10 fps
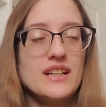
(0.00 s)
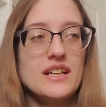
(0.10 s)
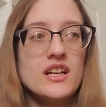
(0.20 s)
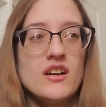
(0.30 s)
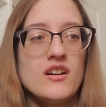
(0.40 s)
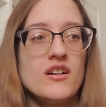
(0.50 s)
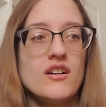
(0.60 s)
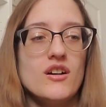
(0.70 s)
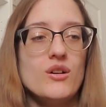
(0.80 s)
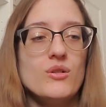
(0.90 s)
Like,
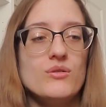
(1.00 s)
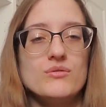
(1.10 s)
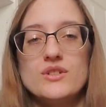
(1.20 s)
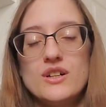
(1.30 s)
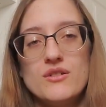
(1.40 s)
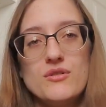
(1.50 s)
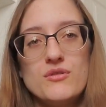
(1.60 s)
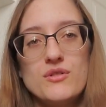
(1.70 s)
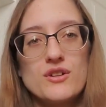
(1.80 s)
oh no,